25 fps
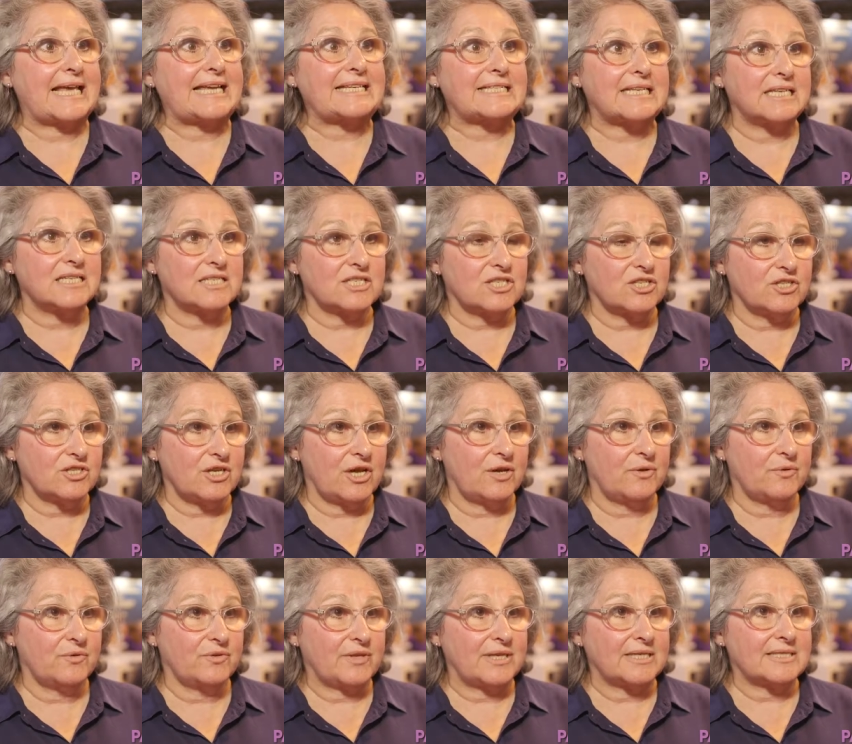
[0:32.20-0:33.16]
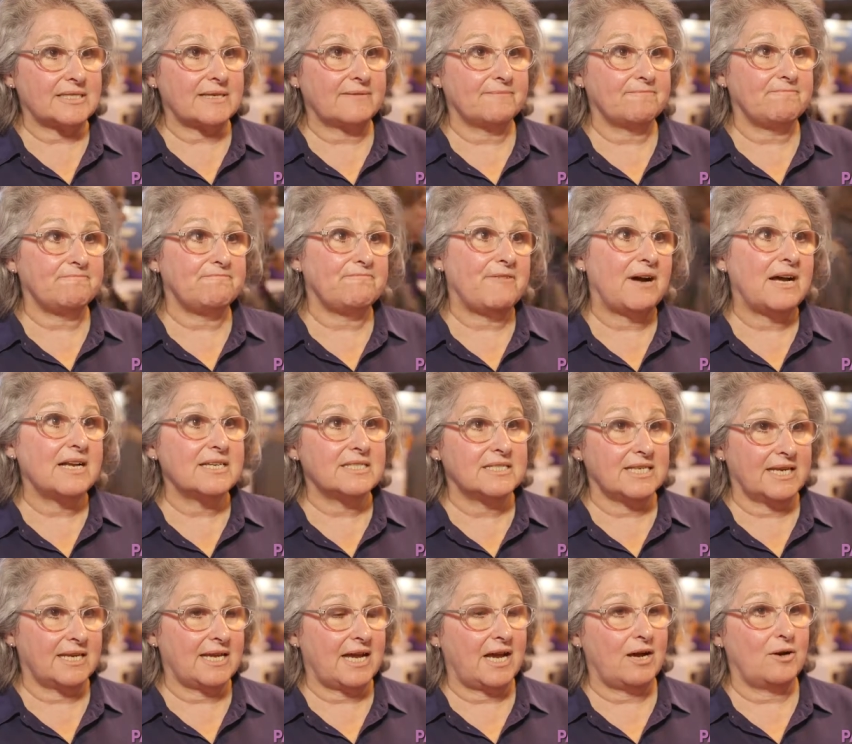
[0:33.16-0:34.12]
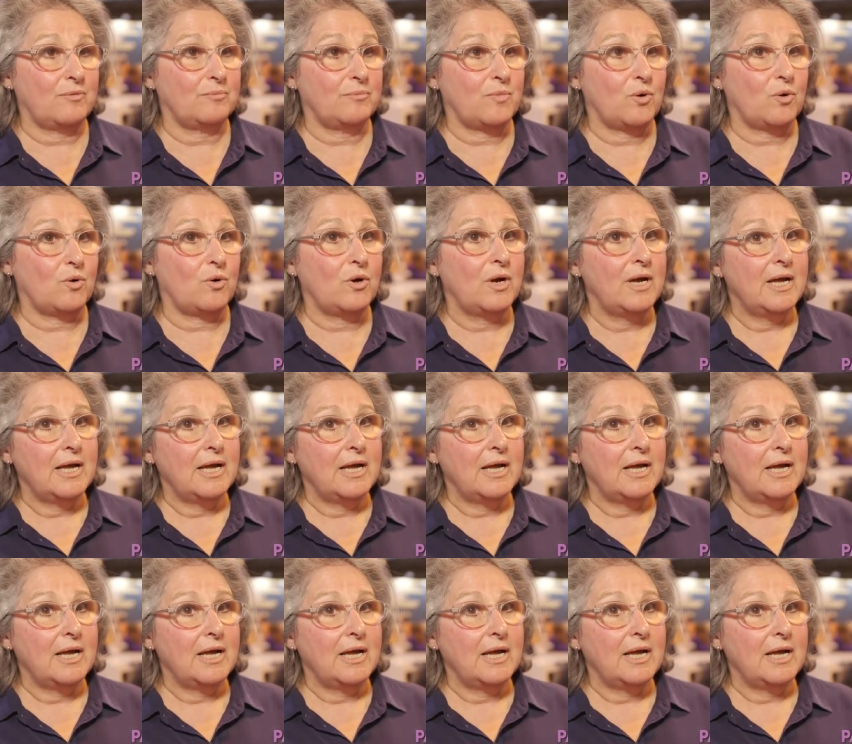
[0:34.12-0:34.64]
getting to know things and finding out more.